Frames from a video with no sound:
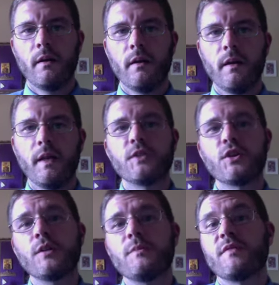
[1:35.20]
In
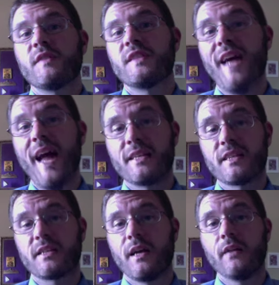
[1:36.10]
terms of the
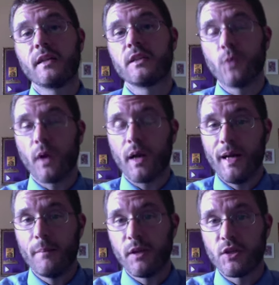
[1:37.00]
tasks I'll need to
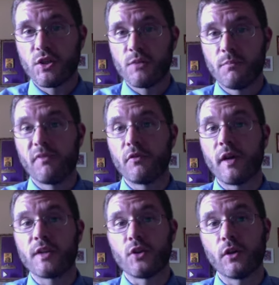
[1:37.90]
accomplish before I
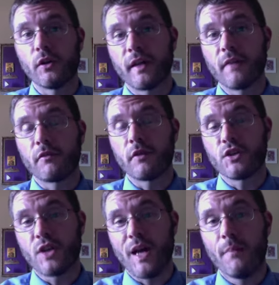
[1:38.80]
start looking for a
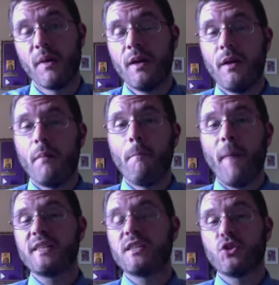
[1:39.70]
job, my
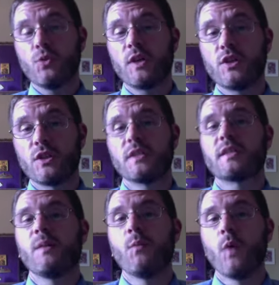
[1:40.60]
situation is
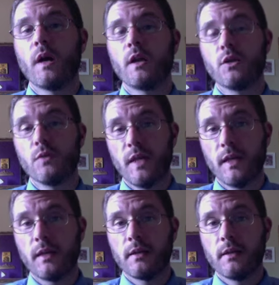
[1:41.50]
somewhat
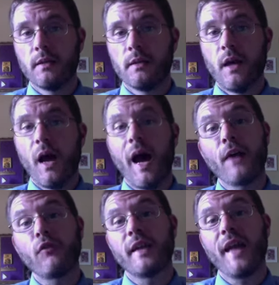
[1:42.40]
unique. I
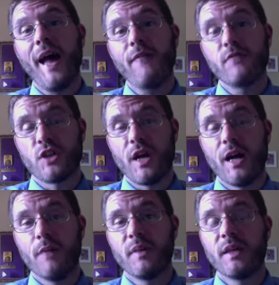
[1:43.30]
already have a
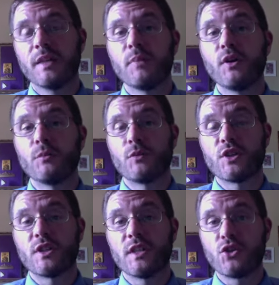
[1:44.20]
job in a Baltimore
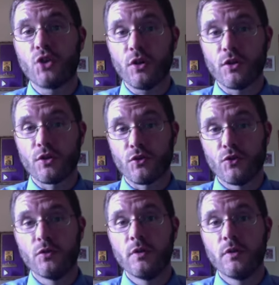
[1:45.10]
City charter school,